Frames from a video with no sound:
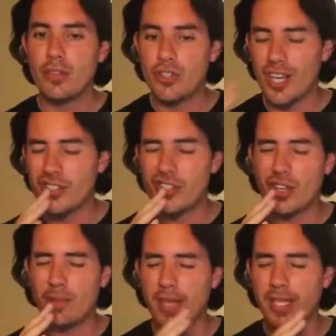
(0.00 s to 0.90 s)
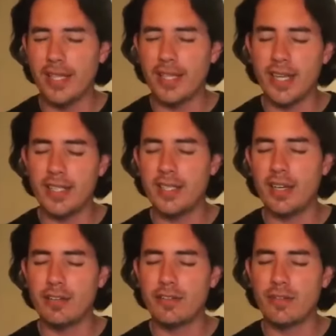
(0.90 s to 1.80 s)
You change completely the
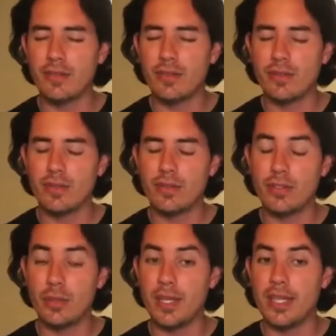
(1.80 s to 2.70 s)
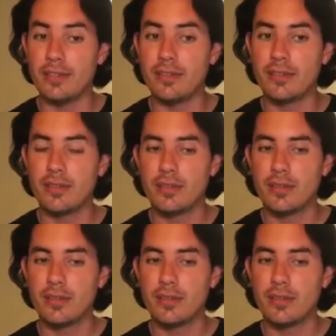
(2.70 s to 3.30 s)
idea of your belief.